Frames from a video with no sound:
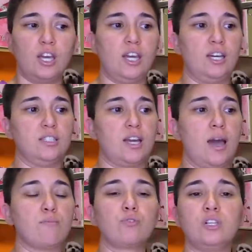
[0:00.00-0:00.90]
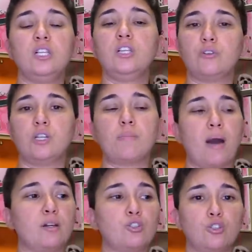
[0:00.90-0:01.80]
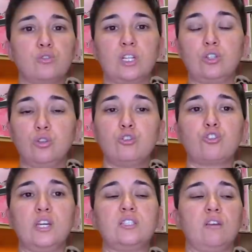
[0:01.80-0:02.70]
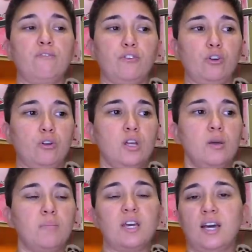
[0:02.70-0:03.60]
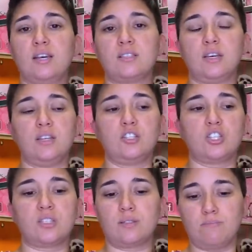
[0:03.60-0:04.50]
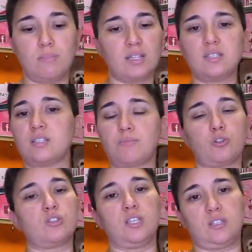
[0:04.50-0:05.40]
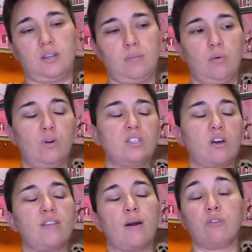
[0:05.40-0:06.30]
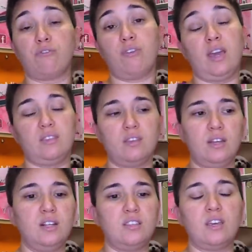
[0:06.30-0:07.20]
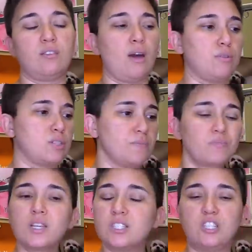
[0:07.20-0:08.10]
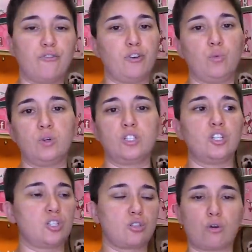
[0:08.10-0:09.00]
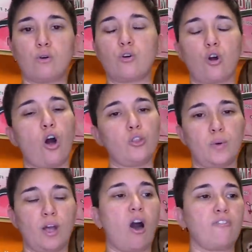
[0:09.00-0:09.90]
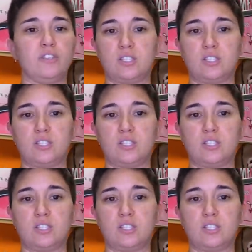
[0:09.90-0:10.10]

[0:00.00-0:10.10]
And I'm really leery about introducing new treats and food because it just messes up their system. And we saw that with Faith. Anything that was different would just throw her all the way off.